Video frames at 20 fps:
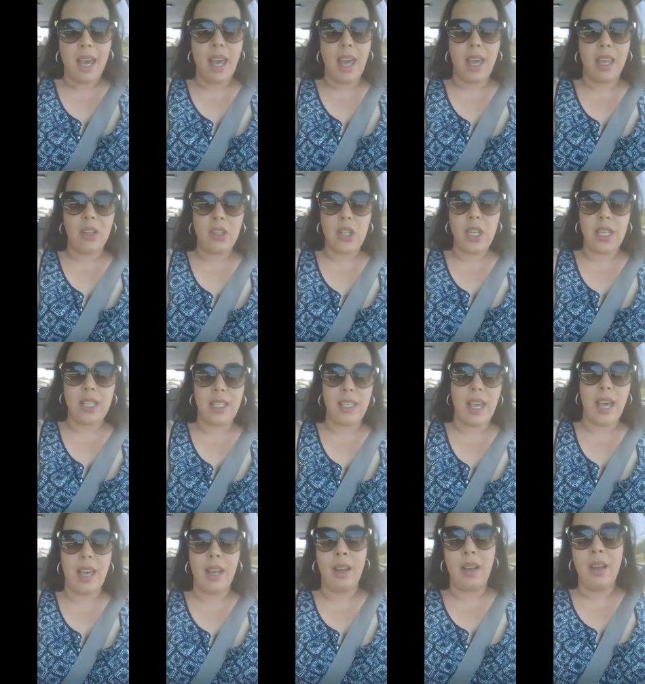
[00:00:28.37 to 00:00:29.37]
And she
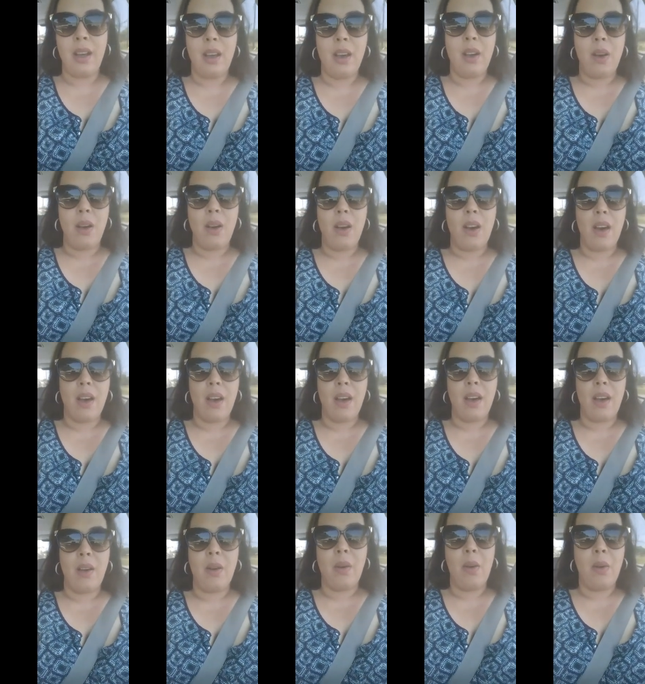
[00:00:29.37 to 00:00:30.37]
said,
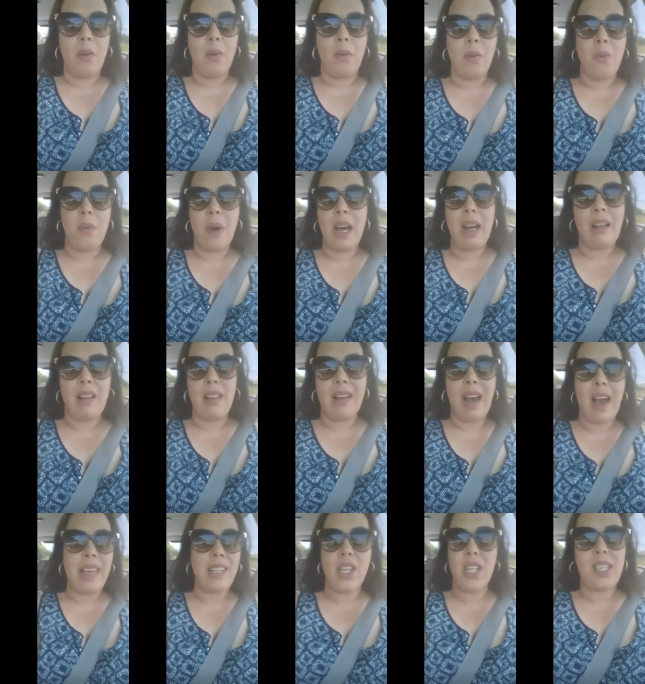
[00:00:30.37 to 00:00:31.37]
well,
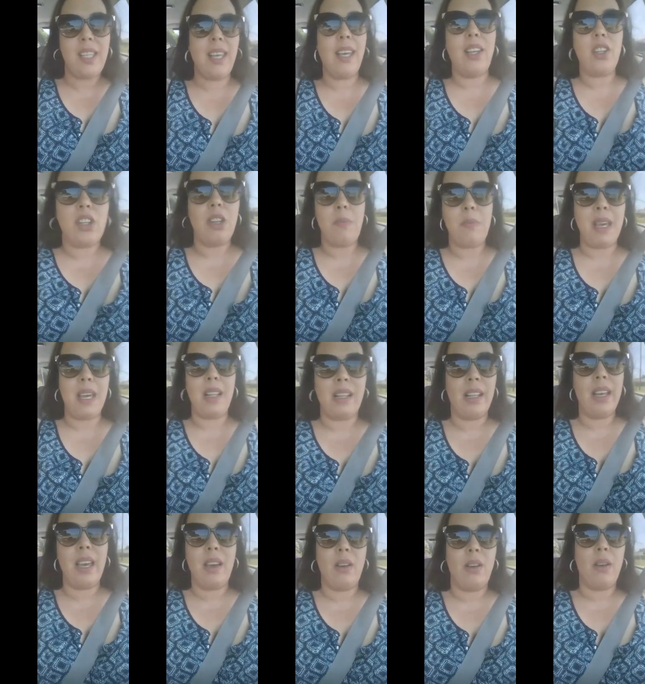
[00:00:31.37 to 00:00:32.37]
I just think it should be
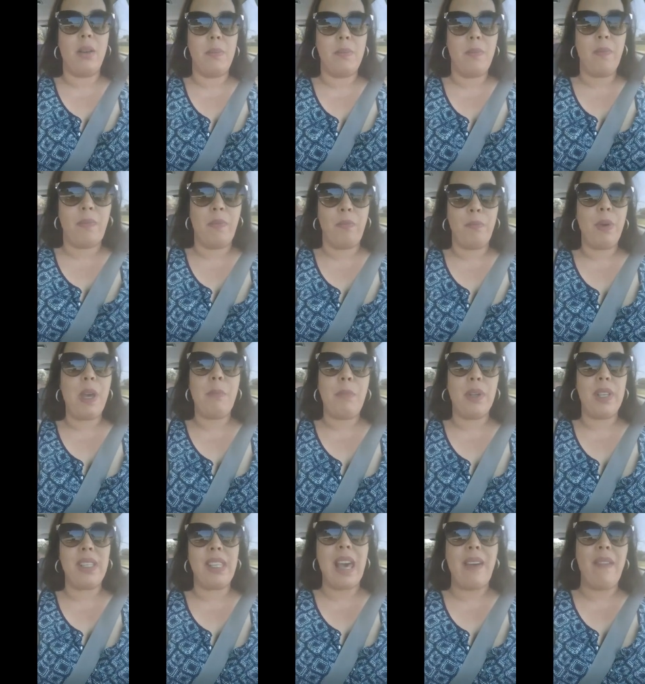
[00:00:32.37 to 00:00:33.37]
illegal,
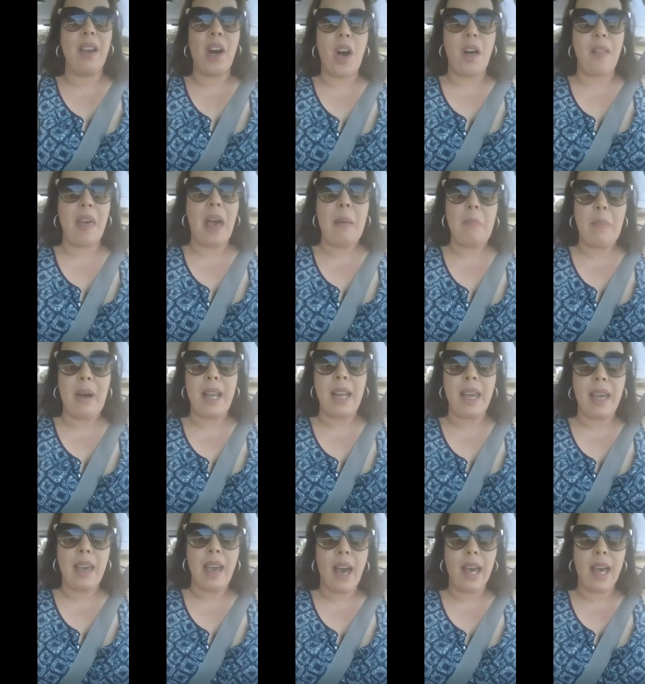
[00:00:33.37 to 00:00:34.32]
people saving all that money.